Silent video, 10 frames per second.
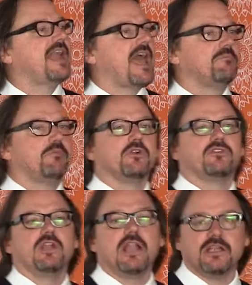out how to
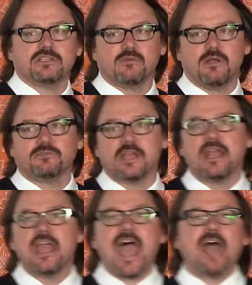personalize our website?
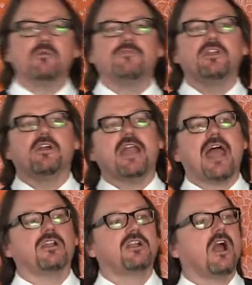How do we figure out how
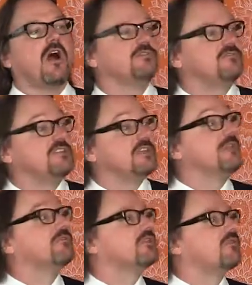to
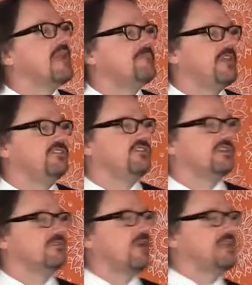deliver the right message at
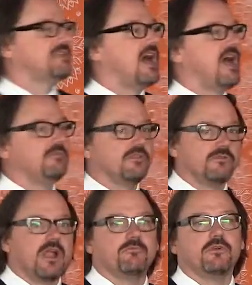the right time to the
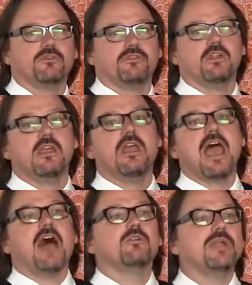right person?
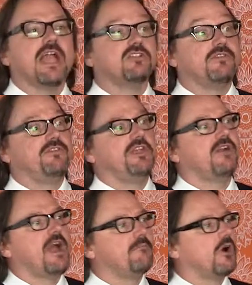How do we actually figure
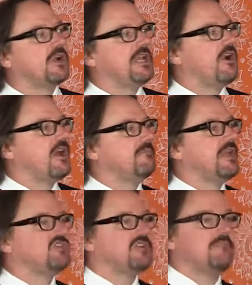out marketing
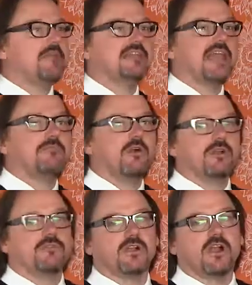automation and make that part
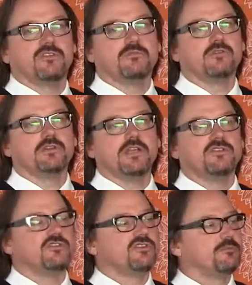of our customer
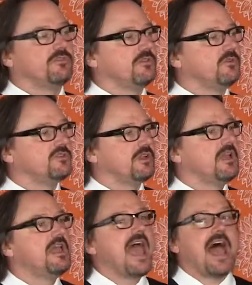relationship solution?
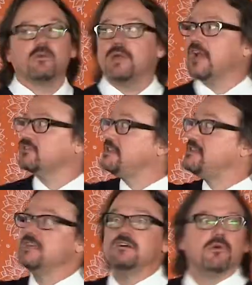How do we actually
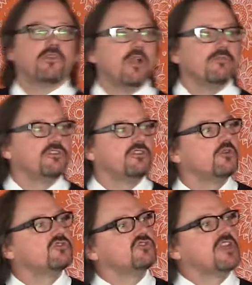deal with all of the
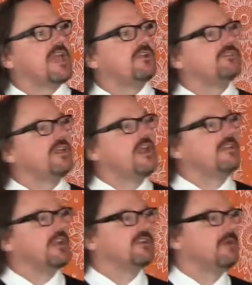social channels
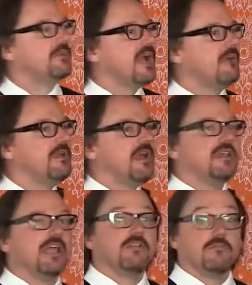that are coming up?
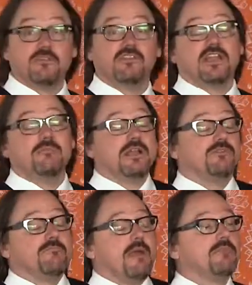Like, does anybody
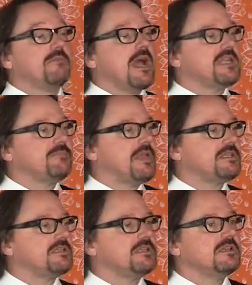remember MySpace?